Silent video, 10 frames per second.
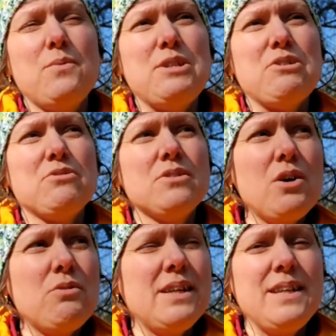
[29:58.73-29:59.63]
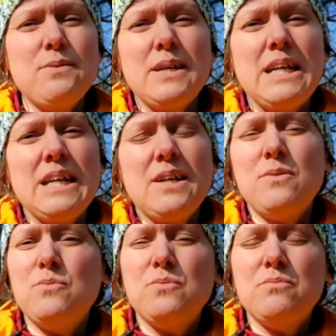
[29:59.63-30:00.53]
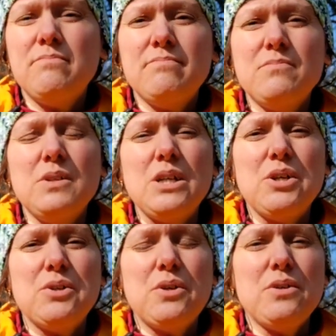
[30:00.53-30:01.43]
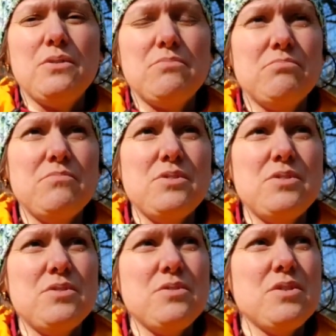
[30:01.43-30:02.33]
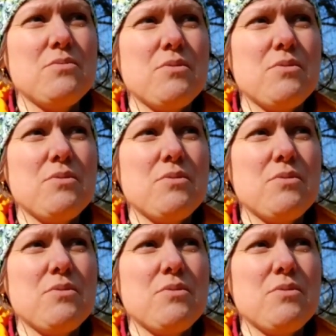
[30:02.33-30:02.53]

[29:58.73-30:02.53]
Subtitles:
We don't go anywhere. We go to the